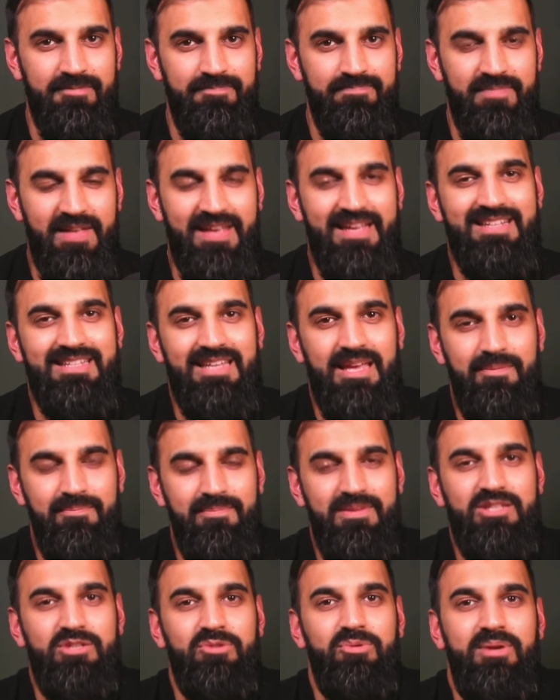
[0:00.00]
It gets in
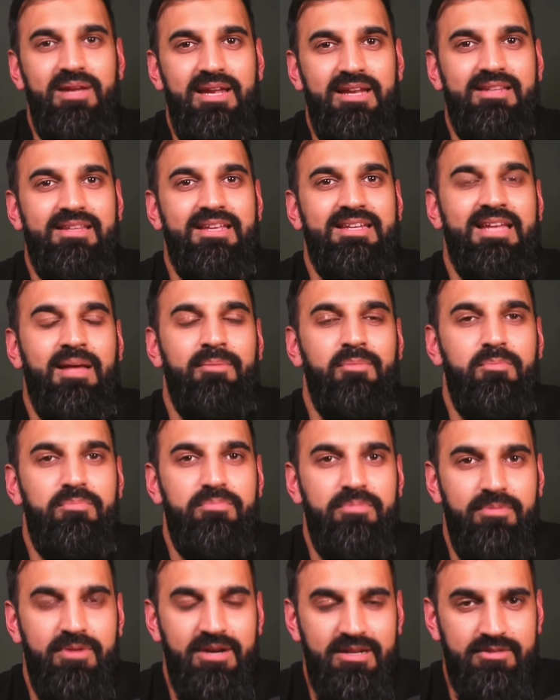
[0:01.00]
between the enamel
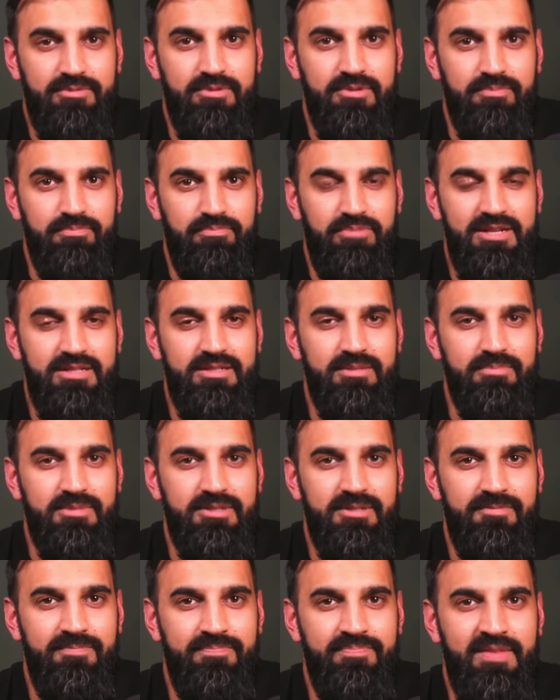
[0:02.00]
prisms